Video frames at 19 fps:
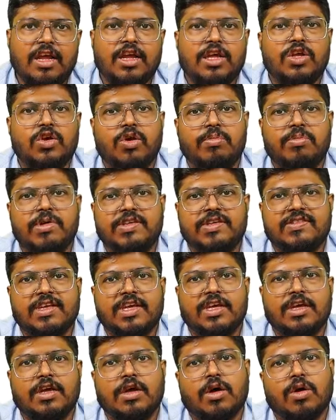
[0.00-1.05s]
you will be
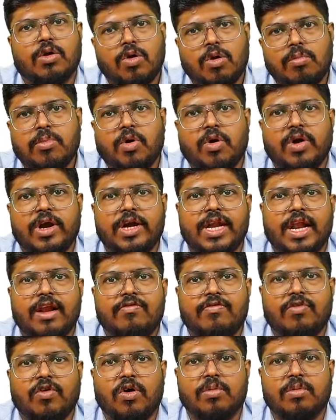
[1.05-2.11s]
seeing rhomboidal
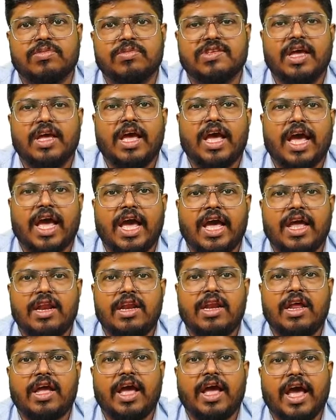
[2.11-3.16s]
forms.
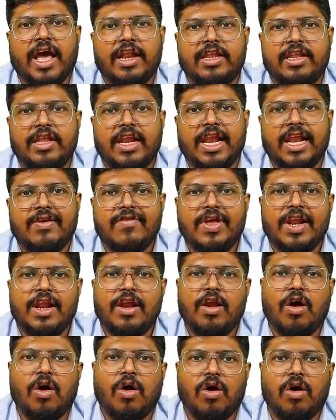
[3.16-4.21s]
And at the level
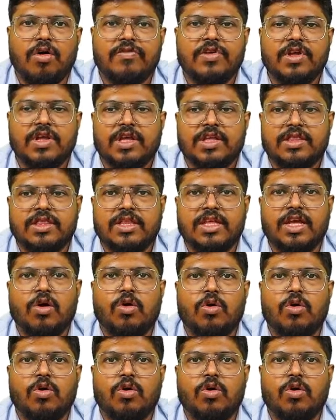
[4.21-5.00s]
of the